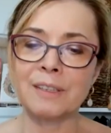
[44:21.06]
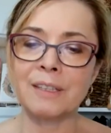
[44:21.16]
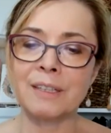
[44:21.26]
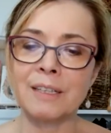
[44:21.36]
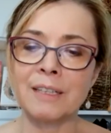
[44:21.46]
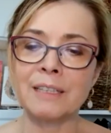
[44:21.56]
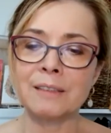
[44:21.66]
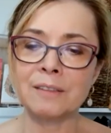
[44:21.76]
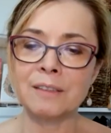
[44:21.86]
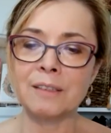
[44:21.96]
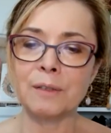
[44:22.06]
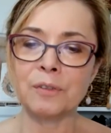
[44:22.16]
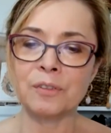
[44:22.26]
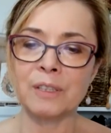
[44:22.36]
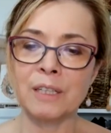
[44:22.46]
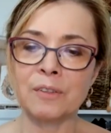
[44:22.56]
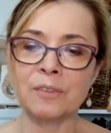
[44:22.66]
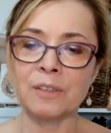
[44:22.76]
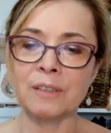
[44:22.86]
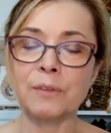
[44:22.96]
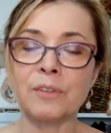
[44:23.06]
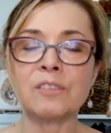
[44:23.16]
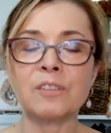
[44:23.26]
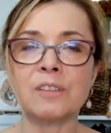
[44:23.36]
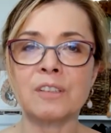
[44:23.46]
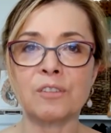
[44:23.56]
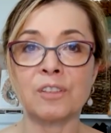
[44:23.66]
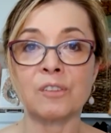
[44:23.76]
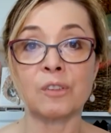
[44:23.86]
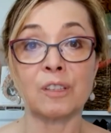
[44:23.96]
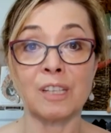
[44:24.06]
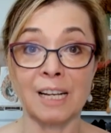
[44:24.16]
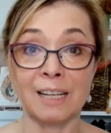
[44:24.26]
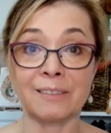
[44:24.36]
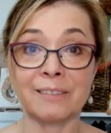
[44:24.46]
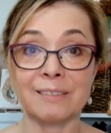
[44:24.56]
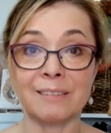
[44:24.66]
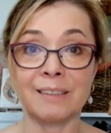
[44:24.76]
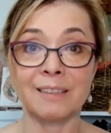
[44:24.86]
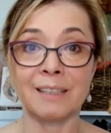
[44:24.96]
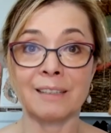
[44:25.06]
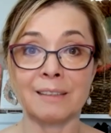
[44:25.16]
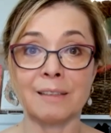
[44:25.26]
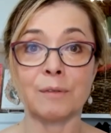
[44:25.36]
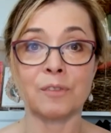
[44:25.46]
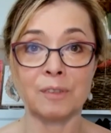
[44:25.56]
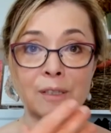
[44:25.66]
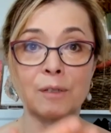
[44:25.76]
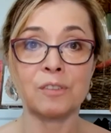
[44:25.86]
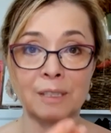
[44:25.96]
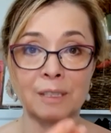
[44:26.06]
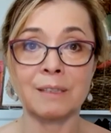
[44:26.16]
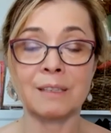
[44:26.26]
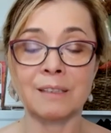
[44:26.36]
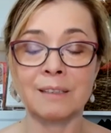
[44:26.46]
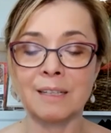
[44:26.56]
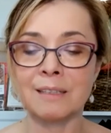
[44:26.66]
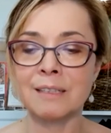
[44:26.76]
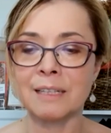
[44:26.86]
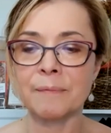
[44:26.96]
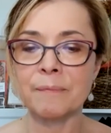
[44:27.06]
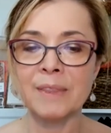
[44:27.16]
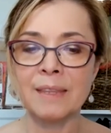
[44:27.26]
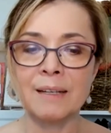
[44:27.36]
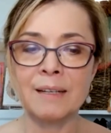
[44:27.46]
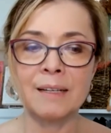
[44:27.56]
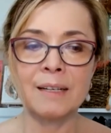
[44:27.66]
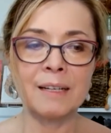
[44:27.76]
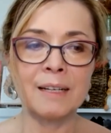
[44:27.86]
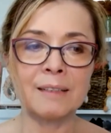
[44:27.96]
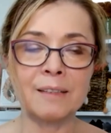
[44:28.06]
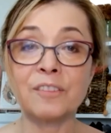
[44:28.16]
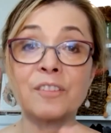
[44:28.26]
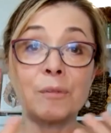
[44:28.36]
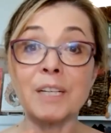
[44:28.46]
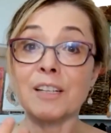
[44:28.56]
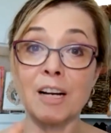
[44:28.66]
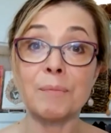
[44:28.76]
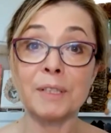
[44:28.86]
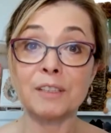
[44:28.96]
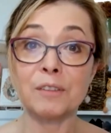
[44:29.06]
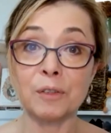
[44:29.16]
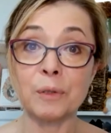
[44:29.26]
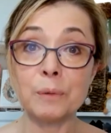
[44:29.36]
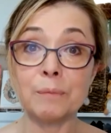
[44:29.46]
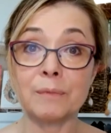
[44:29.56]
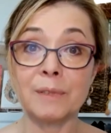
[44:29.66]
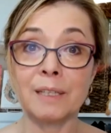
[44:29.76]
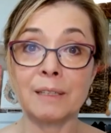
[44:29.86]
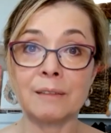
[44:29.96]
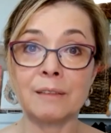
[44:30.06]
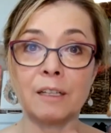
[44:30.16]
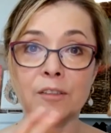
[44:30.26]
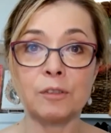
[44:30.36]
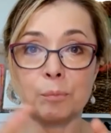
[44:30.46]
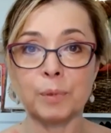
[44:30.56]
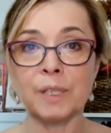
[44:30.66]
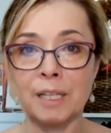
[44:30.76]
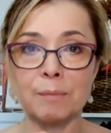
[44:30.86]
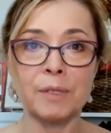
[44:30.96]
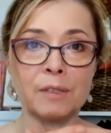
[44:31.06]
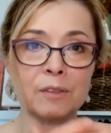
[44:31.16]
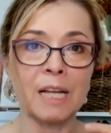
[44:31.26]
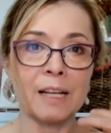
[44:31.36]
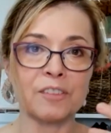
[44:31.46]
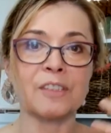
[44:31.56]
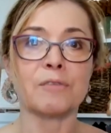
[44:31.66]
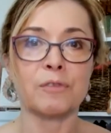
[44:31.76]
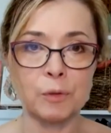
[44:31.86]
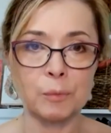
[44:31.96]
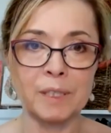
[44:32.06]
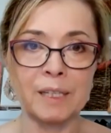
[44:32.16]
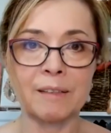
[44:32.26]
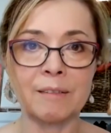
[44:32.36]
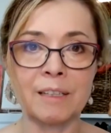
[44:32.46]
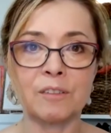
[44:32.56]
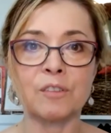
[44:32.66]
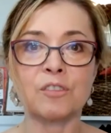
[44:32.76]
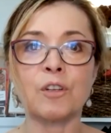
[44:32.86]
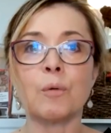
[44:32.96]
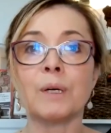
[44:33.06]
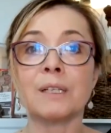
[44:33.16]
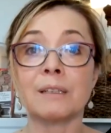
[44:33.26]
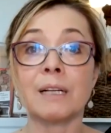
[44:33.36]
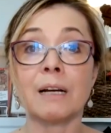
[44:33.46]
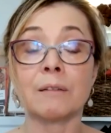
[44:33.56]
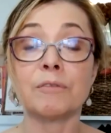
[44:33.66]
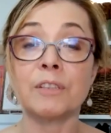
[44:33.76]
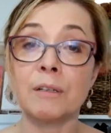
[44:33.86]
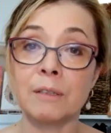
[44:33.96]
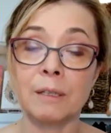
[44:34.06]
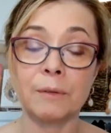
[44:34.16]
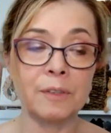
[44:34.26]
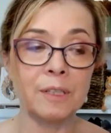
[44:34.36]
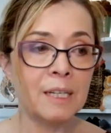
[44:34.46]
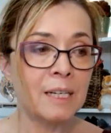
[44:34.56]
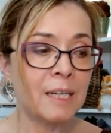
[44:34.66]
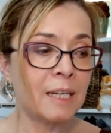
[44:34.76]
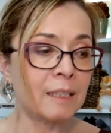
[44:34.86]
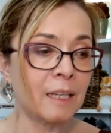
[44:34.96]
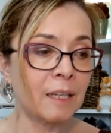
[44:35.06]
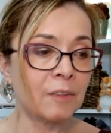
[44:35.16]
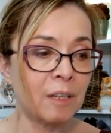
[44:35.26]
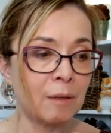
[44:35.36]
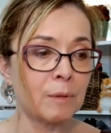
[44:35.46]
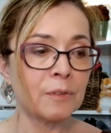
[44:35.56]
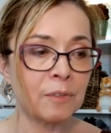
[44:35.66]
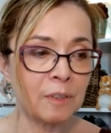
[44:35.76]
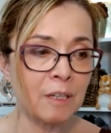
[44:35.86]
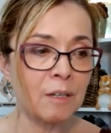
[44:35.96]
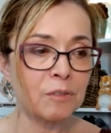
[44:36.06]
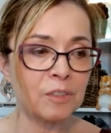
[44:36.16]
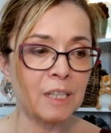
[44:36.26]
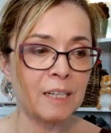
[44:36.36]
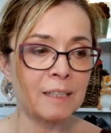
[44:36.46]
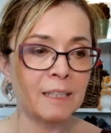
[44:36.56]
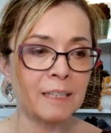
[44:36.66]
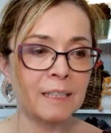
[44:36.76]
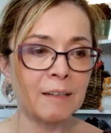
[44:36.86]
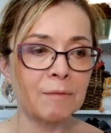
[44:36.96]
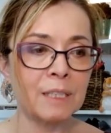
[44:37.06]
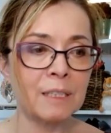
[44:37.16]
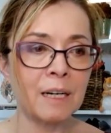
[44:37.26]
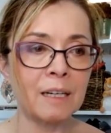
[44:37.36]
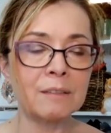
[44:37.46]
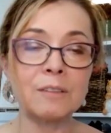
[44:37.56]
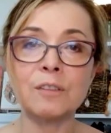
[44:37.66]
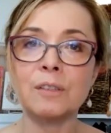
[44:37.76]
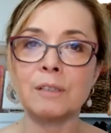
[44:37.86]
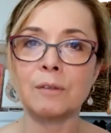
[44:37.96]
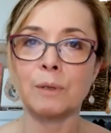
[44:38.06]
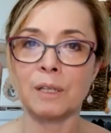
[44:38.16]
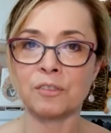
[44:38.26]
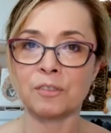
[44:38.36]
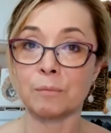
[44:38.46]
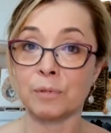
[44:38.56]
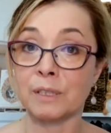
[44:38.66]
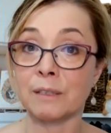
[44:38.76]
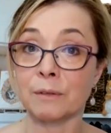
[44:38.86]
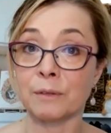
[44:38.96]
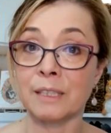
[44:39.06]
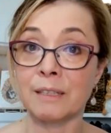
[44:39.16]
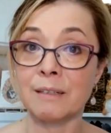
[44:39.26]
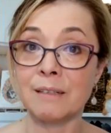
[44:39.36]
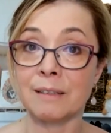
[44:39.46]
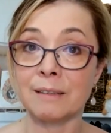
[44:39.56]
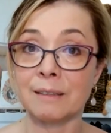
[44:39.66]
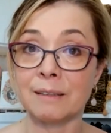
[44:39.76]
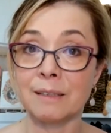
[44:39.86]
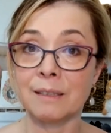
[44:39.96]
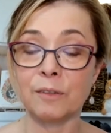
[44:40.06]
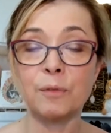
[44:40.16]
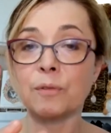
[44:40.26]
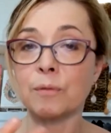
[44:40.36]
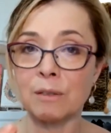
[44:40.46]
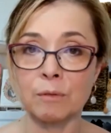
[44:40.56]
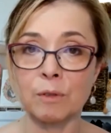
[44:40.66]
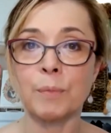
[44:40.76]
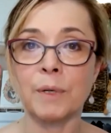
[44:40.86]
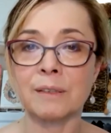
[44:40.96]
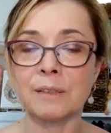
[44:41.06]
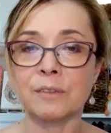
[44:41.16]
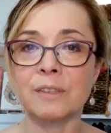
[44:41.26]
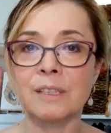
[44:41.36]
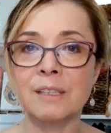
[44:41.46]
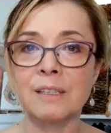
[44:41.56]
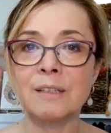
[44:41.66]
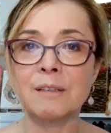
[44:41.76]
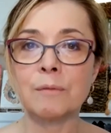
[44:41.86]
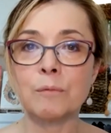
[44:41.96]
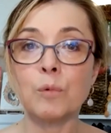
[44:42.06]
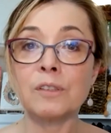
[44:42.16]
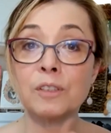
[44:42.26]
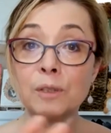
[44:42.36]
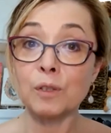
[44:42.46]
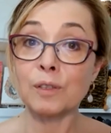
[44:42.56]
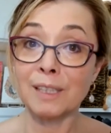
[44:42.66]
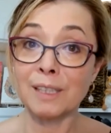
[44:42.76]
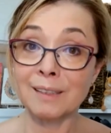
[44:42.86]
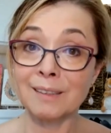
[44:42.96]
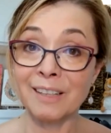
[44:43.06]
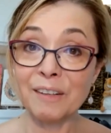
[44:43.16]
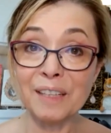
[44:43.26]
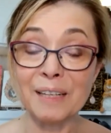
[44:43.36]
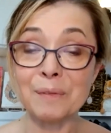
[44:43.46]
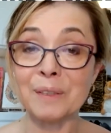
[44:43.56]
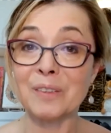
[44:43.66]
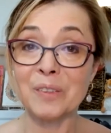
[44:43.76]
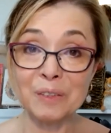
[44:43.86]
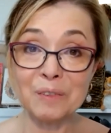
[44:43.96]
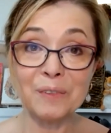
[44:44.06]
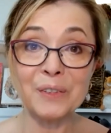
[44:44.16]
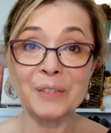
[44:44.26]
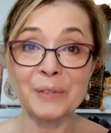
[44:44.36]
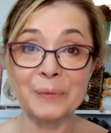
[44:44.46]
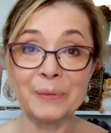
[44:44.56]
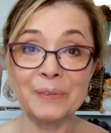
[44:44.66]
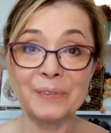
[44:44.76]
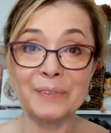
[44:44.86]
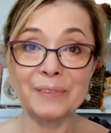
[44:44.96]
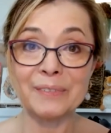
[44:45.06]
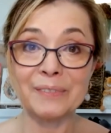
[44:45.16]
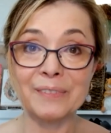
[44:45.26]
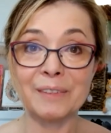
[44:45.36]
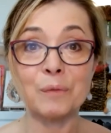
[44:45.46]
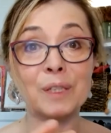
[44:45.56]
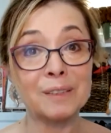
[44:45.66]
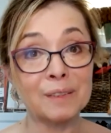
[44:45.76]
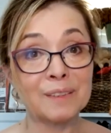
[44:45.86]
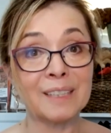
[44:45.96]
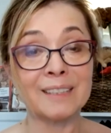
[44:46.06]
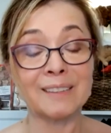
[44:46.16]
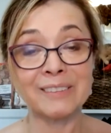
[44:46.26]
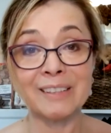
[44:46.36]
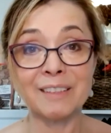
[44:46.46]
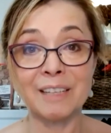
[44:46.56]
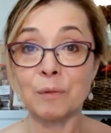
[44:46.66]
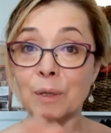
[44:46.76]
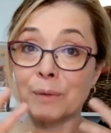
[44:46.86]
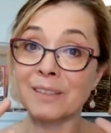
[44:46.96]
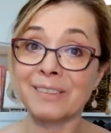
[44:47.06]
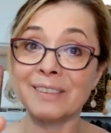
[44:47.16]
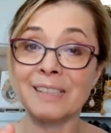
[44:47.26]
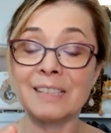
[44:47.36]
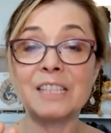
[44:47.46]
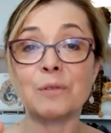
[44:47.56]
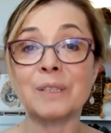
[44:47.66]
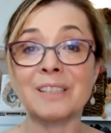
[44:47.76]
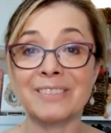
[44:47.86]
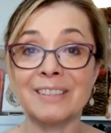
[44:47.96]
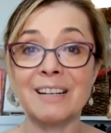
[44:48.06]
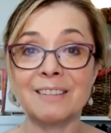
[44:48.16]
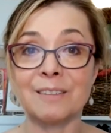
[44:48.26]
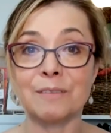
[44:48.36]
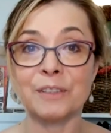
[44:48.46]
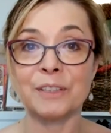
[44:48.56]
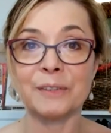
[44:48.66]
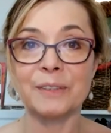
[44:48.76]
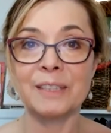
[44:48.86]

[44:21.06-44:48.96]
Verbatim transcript: uh, in a negotiation. It was actually a negotiation class and I was negotiating with an attendee. And this is something I commonly do and mm-hmm. not to play but as if to play right to show what it how the flow goes and as i was negotiating and we got to the question pretty early on this was around rope bondage what do you look like and sound like when it's good for you and what do you look like and sound like what will i see and hear when it's not good for you